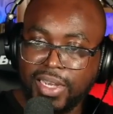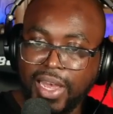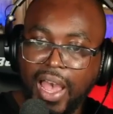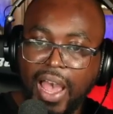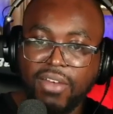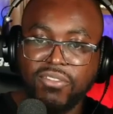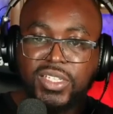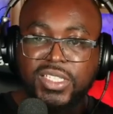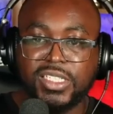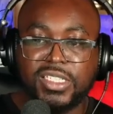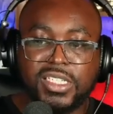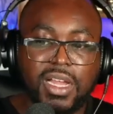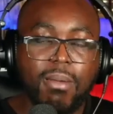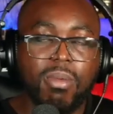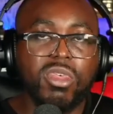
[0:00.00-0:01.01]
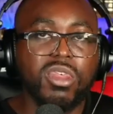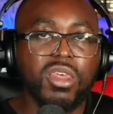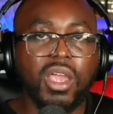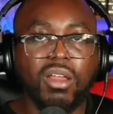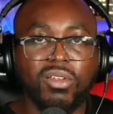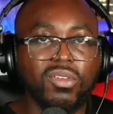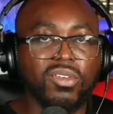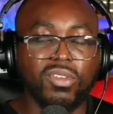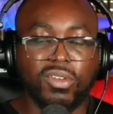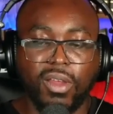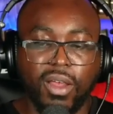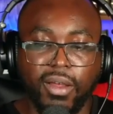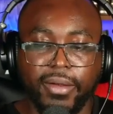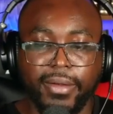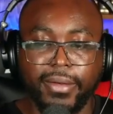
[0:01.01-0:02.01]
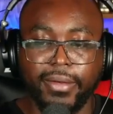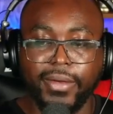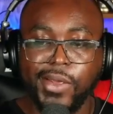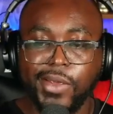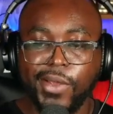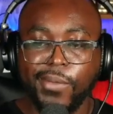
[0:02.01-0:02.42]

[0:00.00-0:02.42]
have something to say